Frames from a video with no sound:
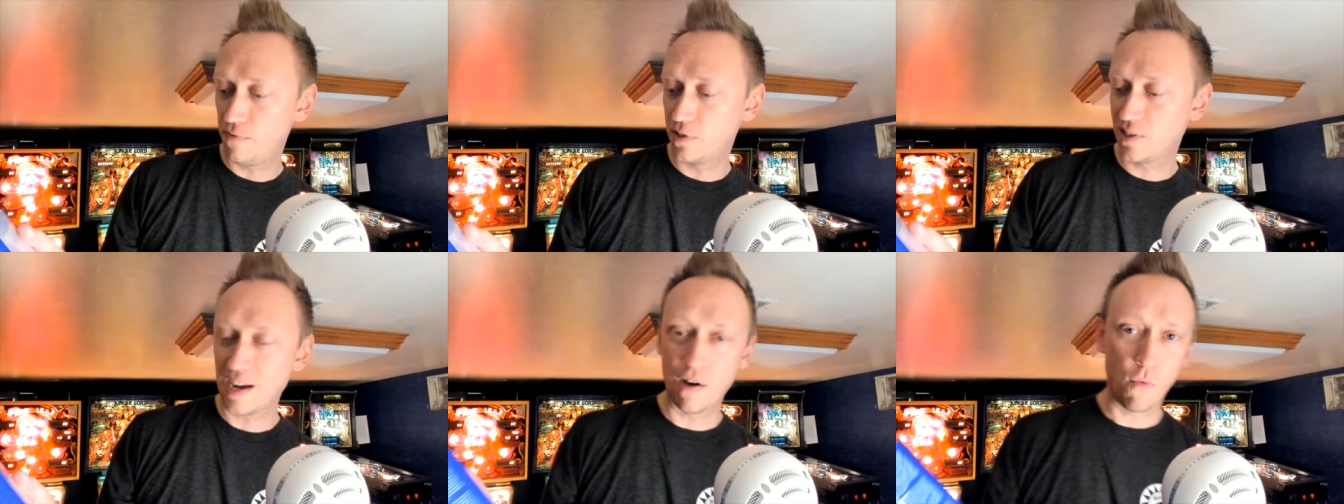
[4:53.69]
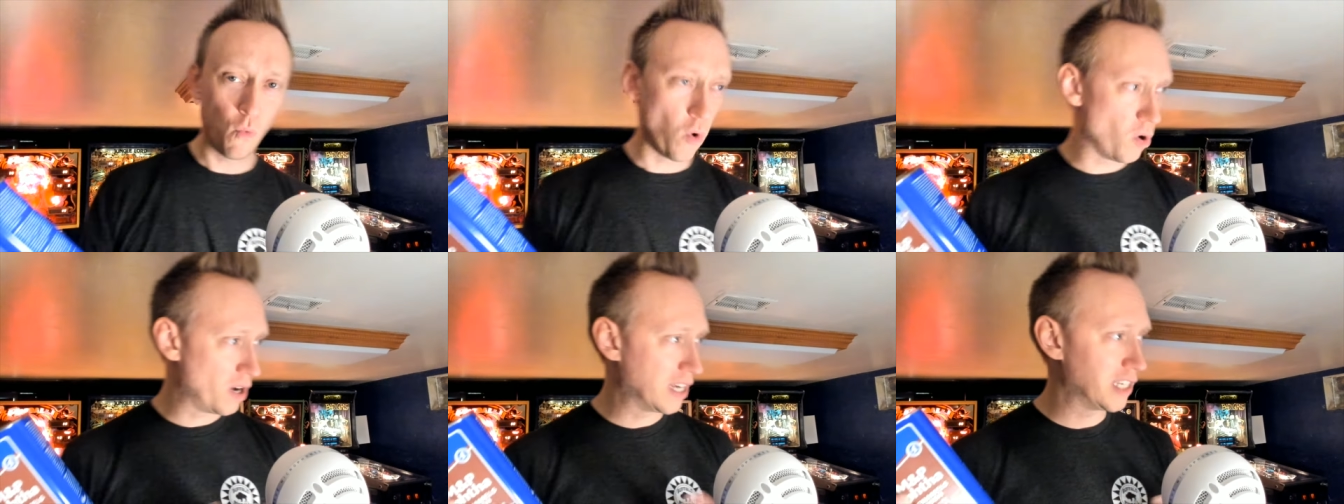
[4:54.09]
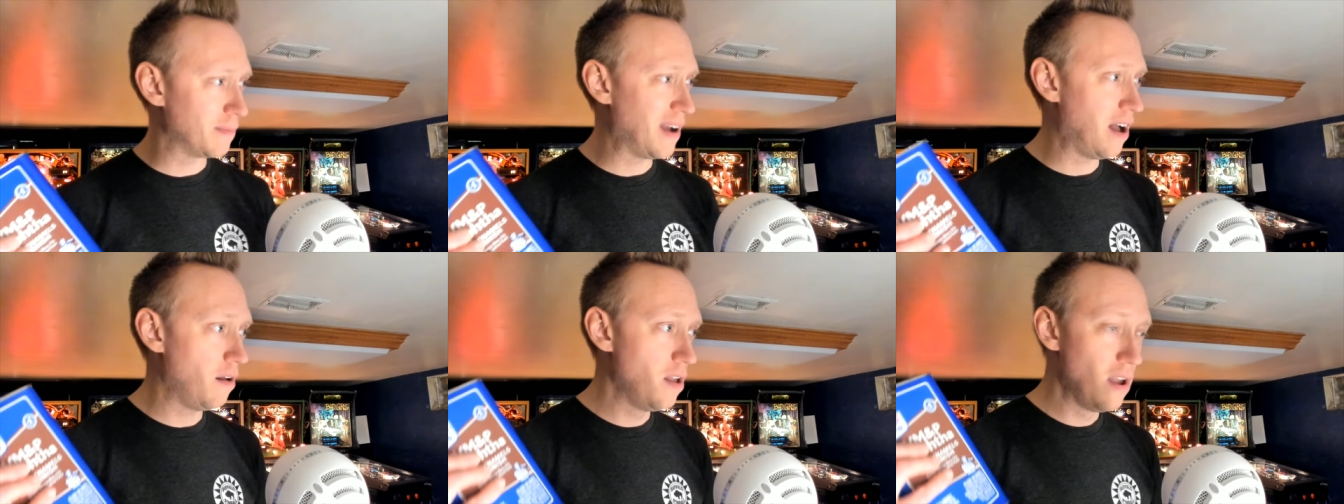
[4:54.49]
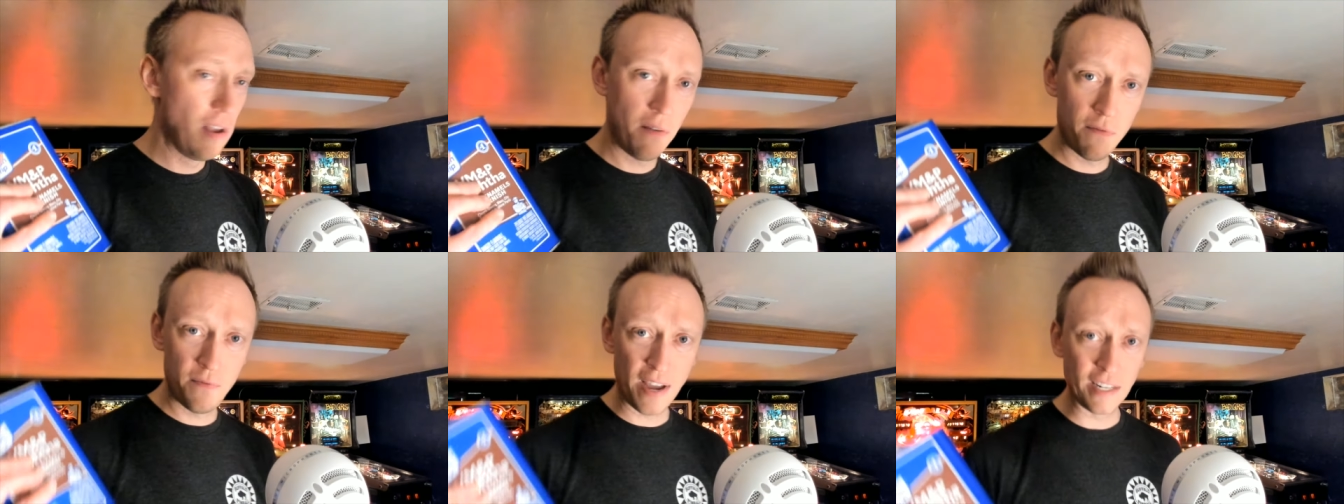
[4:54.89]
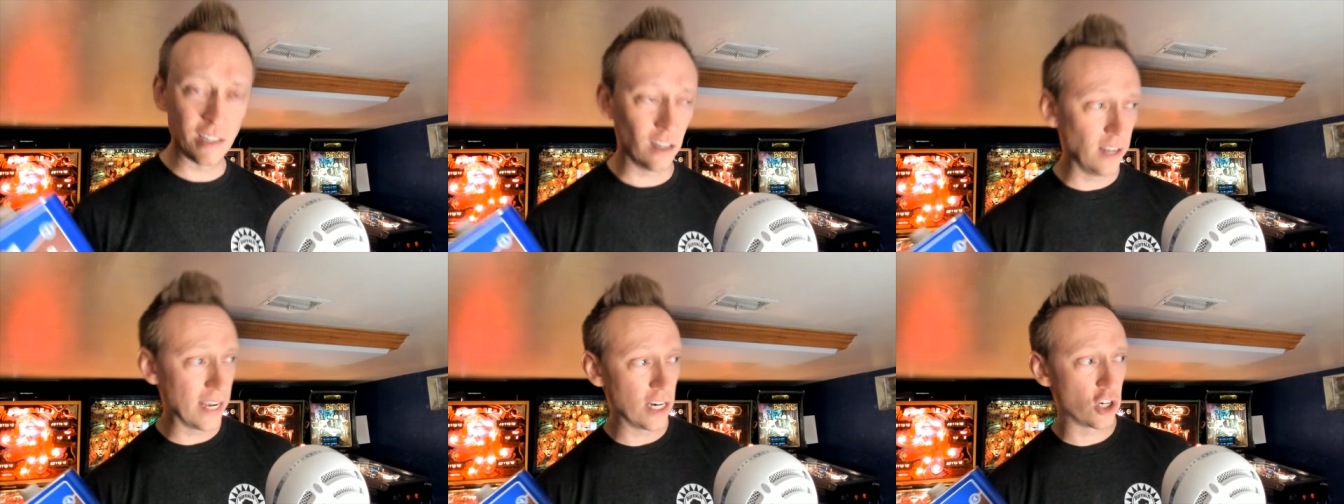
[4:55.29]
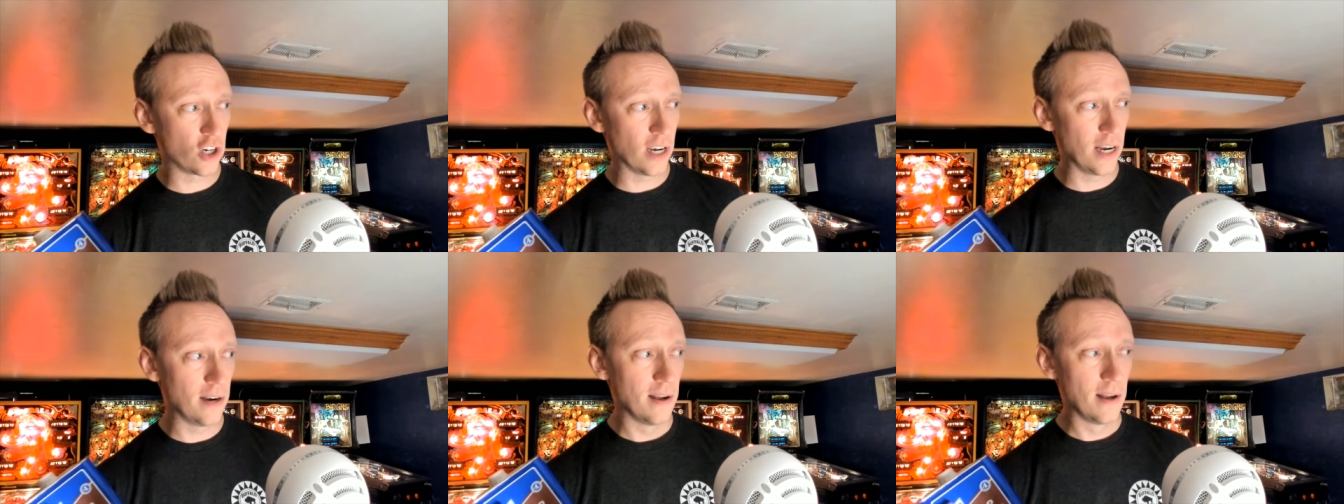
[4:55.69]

It's got warnings about ventilation.